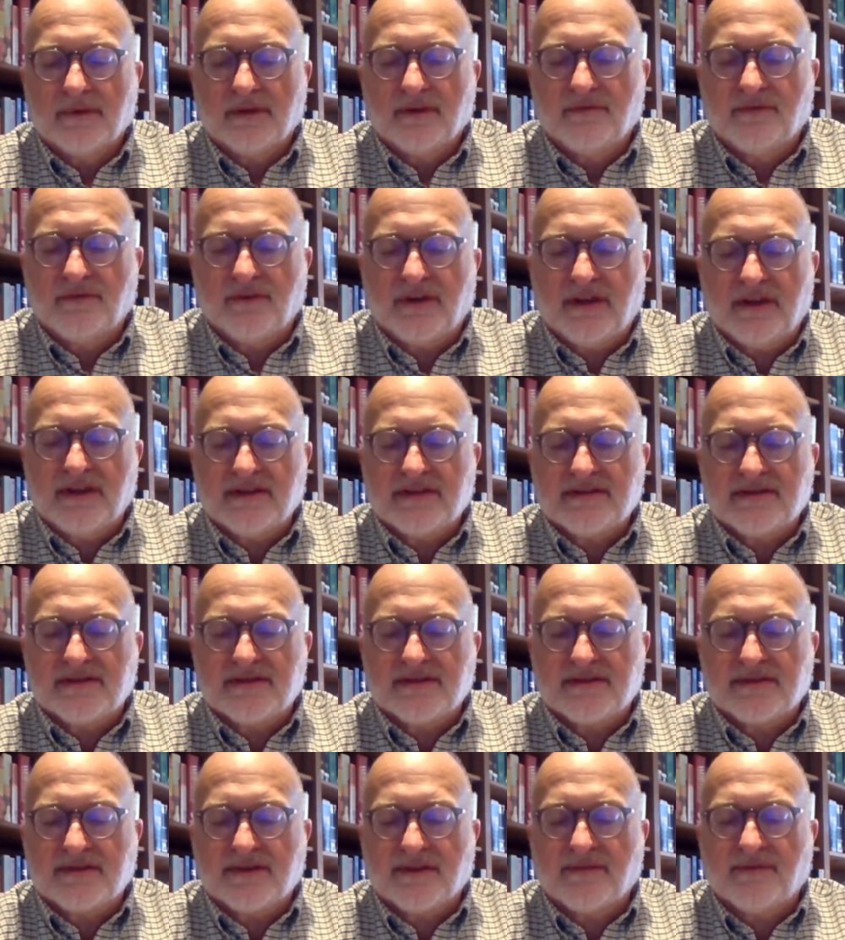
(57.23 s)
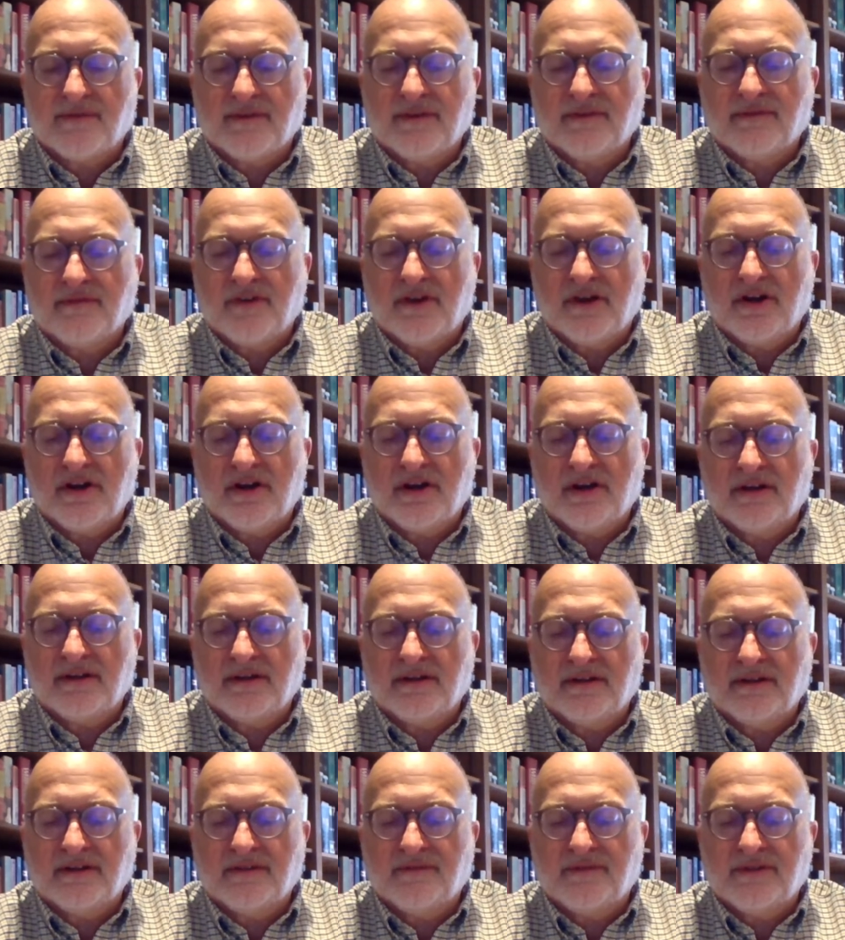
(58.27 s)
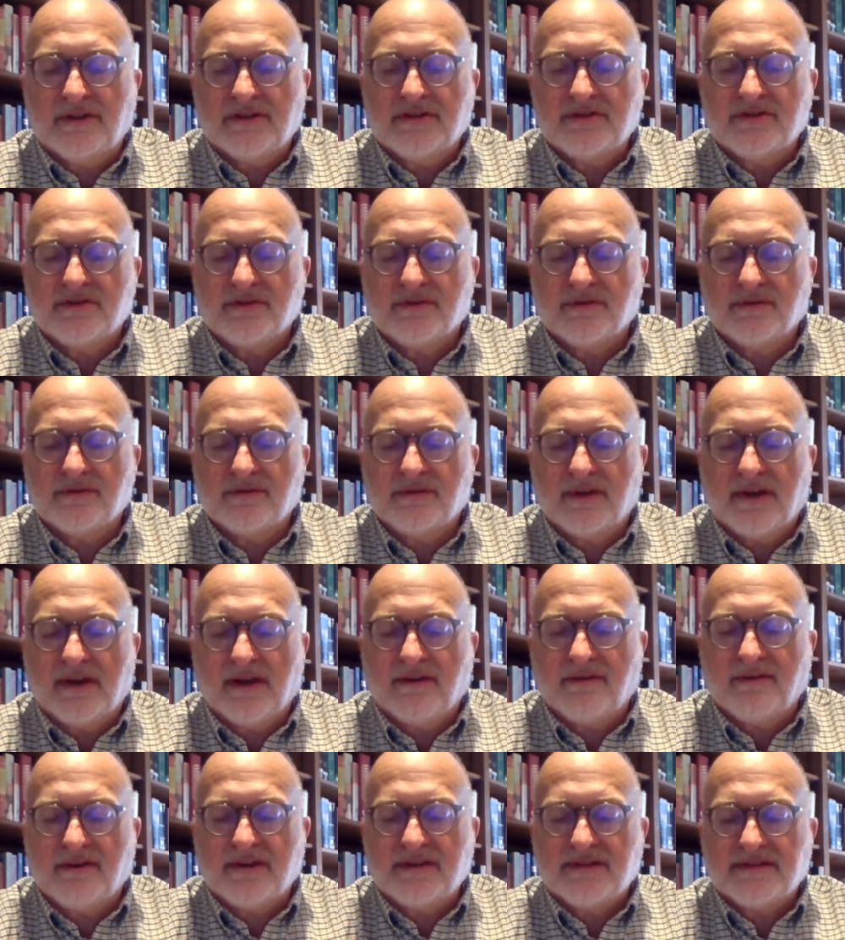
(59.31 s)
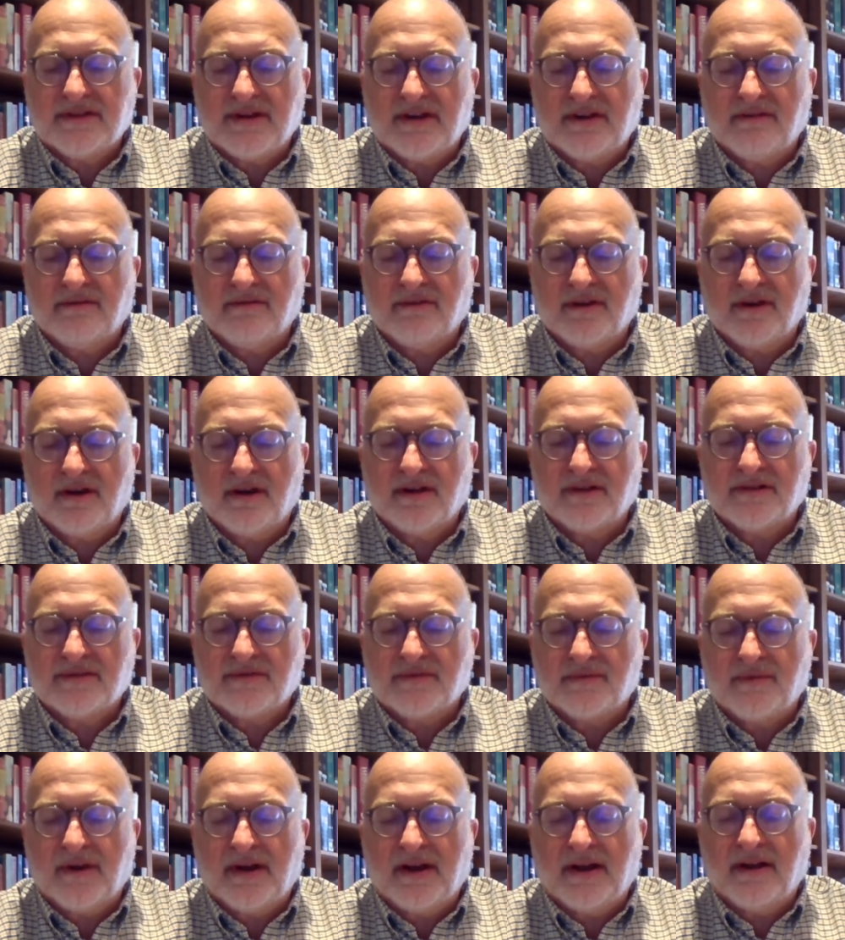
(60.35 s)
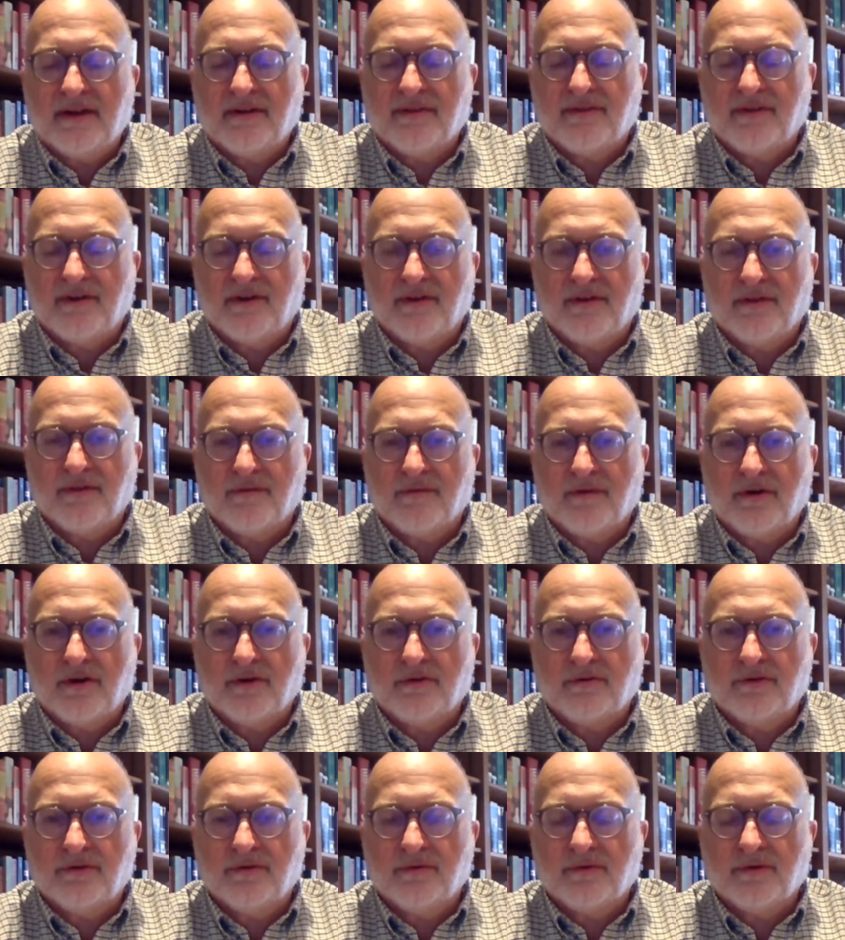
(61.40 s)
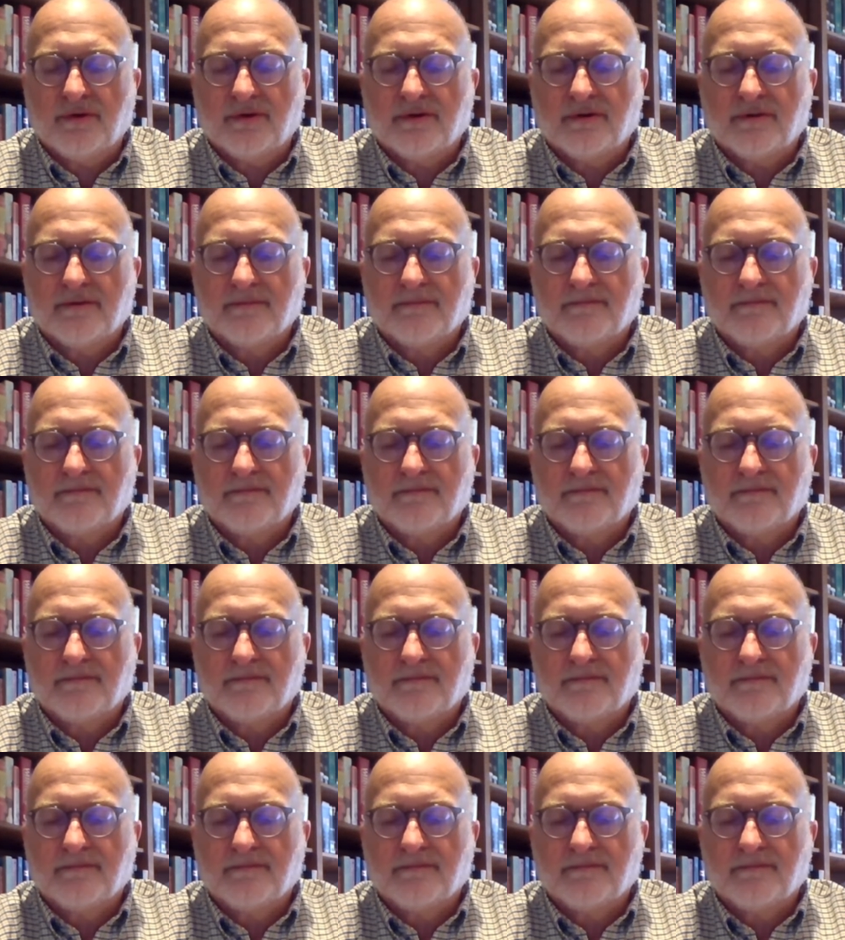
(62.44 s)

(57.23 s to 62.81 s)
For he is the servant of God, an avenger who carries out God's wrath on the wrongdoer.